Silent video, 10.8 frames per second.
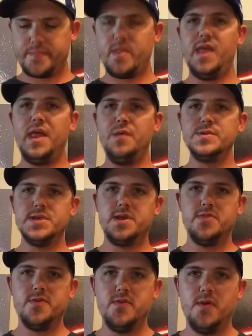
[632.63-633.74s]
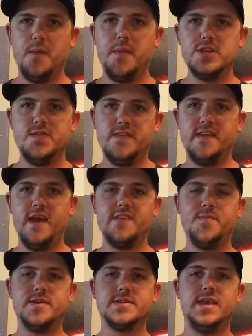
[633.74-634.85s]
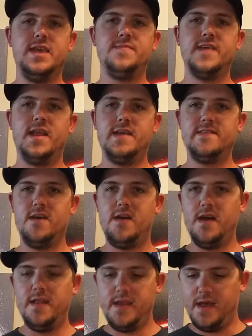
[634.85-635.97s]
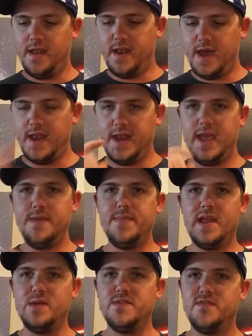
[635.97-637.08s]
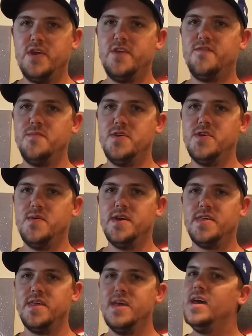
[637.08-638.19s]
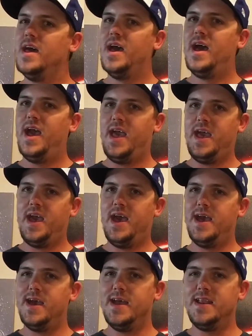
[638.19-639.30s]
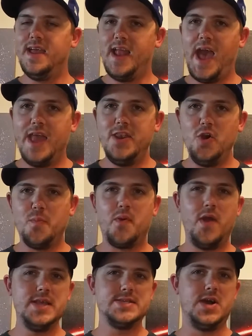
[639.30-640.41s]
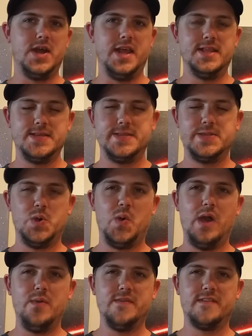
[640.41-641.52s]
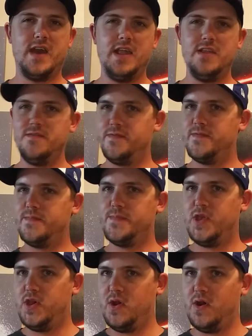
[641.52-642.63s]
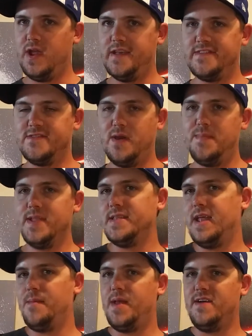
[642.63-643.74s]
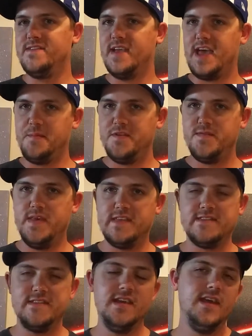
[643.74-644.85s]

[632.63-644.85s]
And then I was looking through a bunch of his Xbox games, and I saw a name that I was very familiar with, and it had no price on it. So I was kind of curious. So I picked it up, and I was like, how much for this?